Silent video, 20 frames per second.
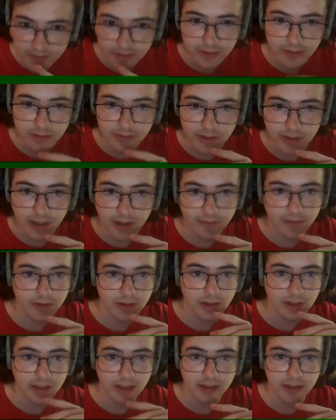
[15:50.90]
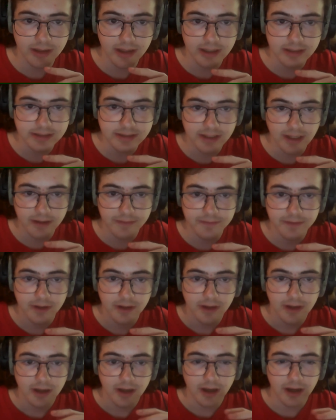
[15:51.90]
you ever look into that stuff.
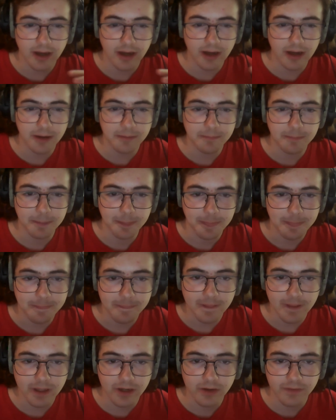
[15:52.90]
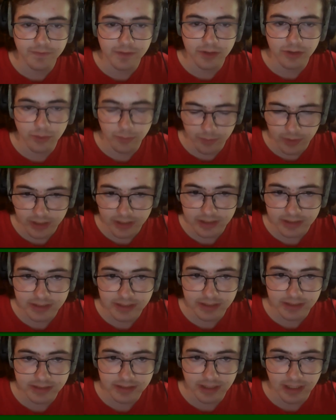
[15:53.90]
Interview the
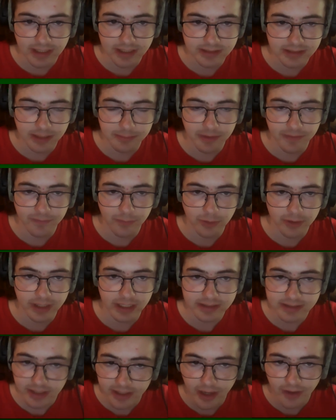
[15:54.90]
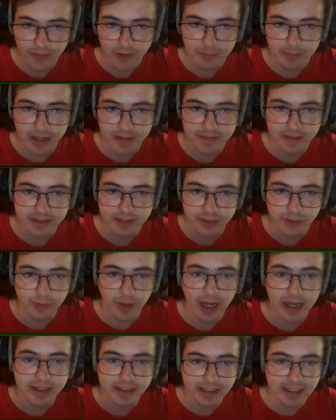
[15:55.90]
witnesses. Like I said before, that's the other method to
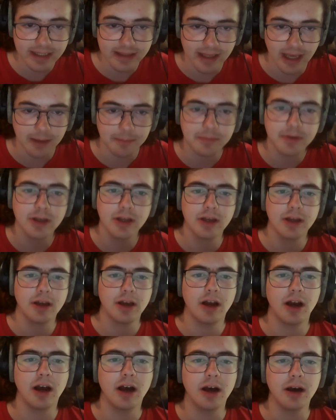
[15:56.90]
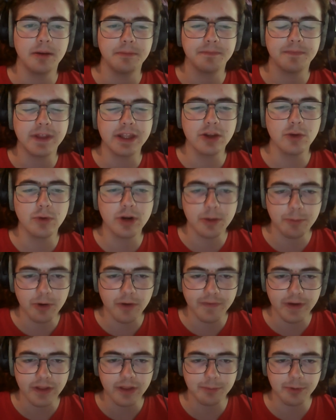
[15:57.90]
ID them. Then you want to
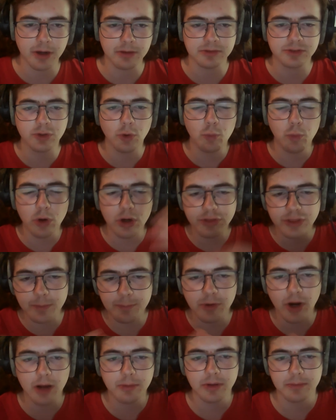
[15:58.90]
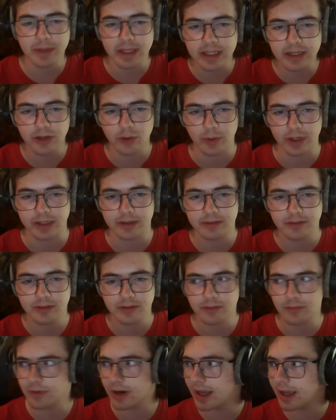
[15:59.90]
profile the problem. So work the problem into it,
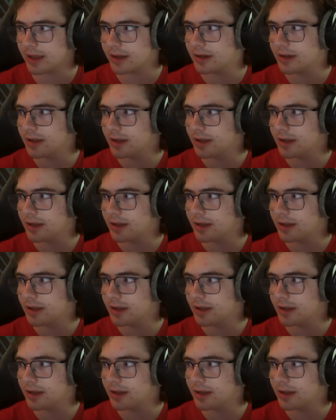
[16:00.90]
right?